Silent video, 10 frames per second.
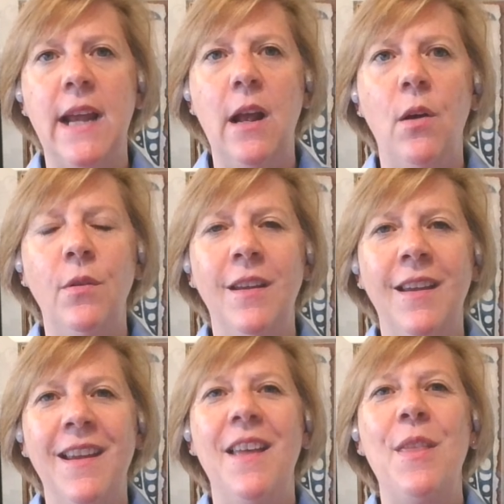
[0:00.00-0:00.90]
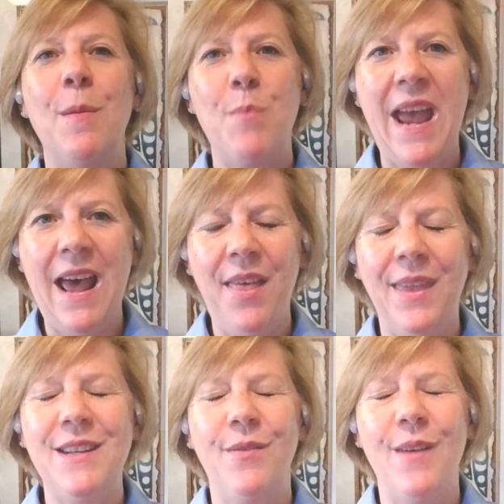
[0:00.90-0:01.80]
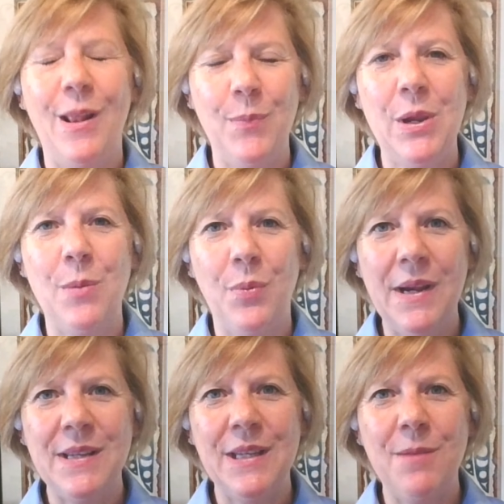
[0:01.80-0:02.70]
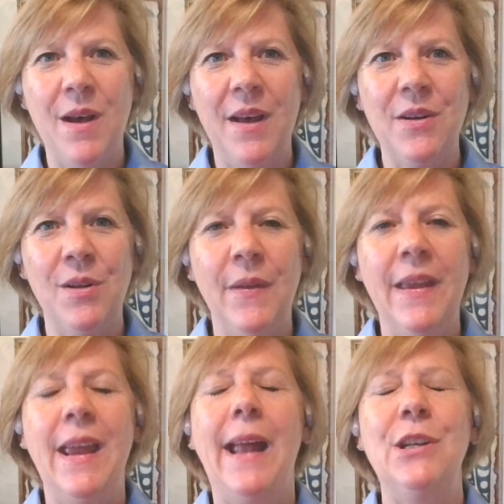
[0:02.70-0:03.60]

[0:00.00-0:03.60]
down the path in developing a pricing model